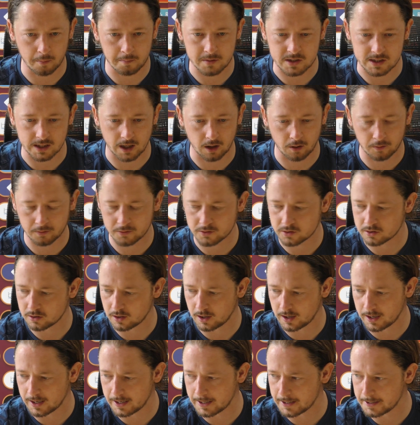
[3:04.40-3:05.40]
themselves, you
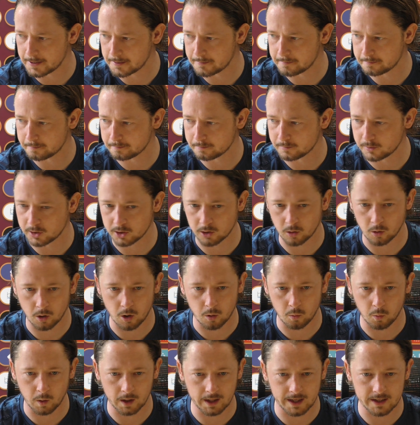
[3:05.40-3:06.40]
know,
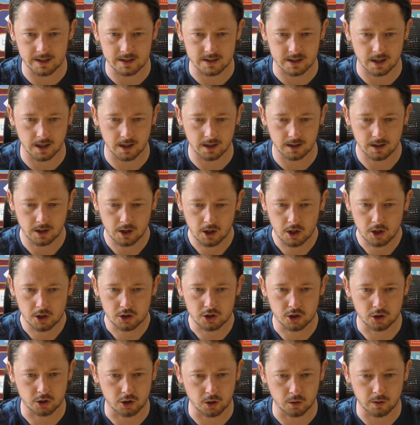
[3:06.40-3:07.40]
are willing to
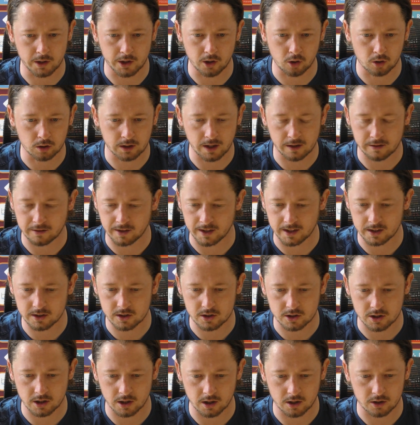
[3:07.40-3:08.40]
do the ugly
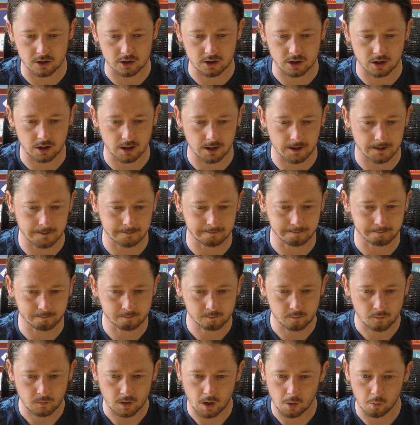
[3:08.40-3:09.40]
things to
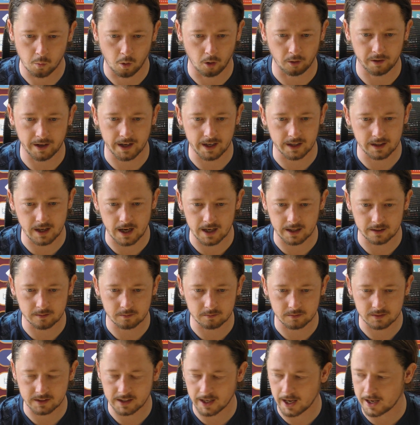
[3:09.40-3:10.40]
warrant
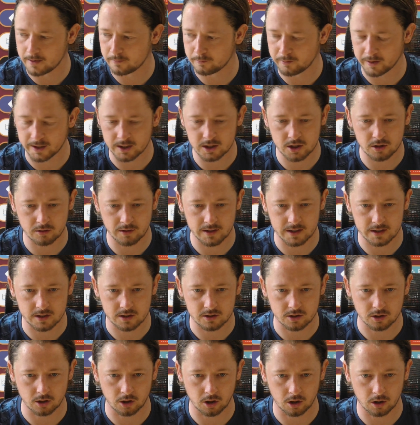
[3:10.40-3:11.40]
in getting victories.
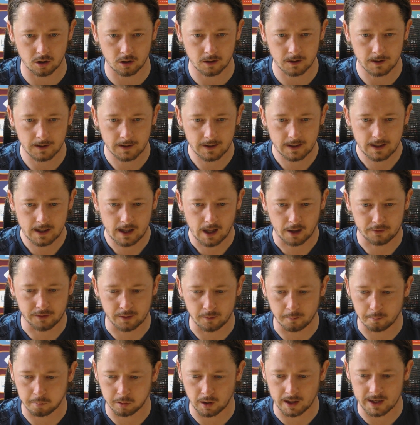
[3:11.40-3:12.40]
So I
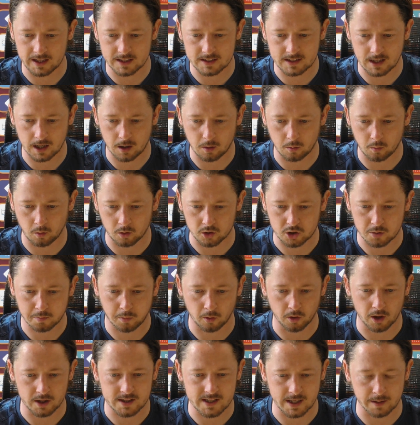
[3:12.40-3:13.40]
think players that want to
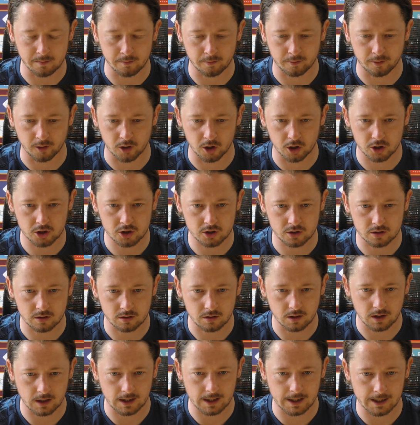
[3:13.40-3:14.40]
put the team first
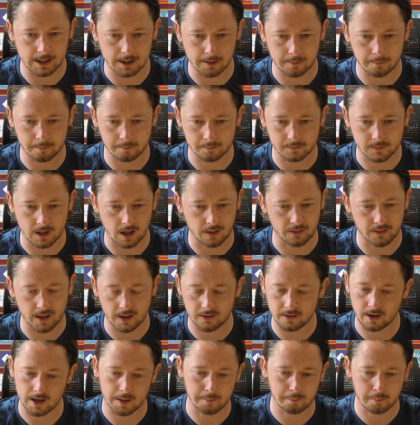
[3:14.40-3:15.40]
and
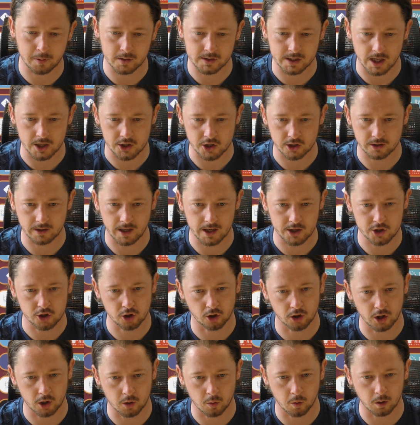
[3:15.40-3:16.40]
then in possession they
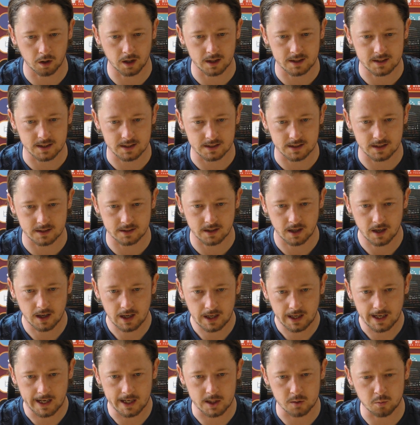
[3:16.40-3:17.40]
show the qualities
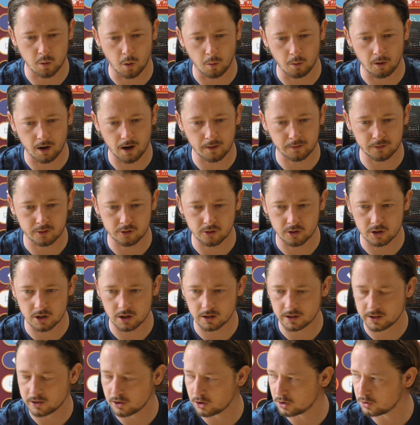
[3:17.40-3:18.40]
is what we're
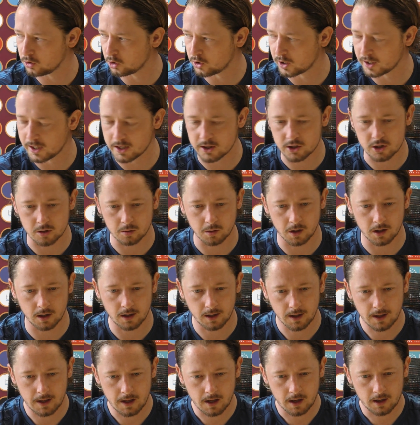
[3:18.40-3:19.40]
after, you know, looking into a